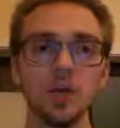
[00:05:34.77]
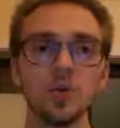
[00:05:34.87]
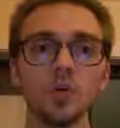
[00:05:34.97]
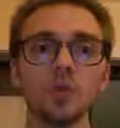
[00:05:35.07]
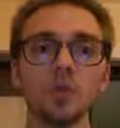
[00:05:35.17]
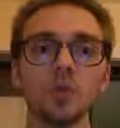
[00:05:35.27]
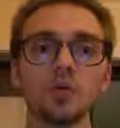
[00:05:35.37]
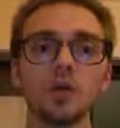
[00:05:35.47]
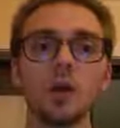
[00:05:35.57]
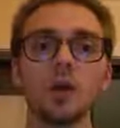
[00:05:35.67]
which
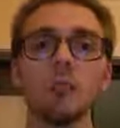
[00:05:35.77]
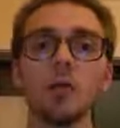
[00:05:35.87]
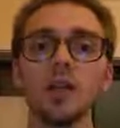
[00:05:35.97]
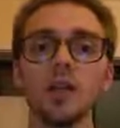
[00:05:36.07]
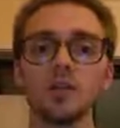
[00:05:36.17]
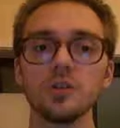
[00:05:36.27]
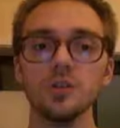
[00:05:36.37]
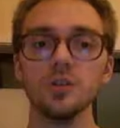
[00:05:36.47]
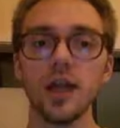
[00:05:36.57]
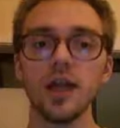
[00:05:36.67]
children are born
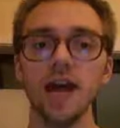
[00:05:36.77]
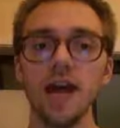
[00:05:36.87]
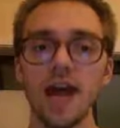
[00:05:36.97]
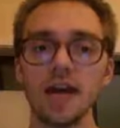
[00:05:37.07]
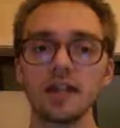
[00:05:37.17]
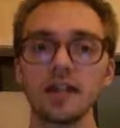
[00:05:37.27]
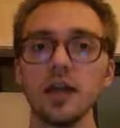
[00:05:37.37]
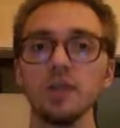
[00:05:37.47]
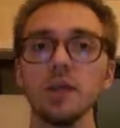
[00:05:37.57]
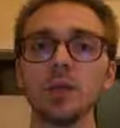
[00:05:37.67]
into and as
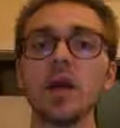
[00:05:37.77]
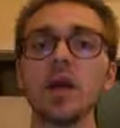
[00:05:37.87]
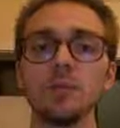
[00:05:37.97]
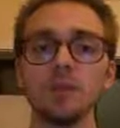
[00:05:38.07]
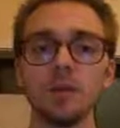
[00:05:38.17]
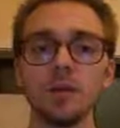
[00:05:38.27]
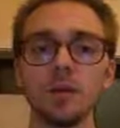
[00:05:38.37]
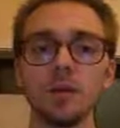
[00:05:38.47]
and become,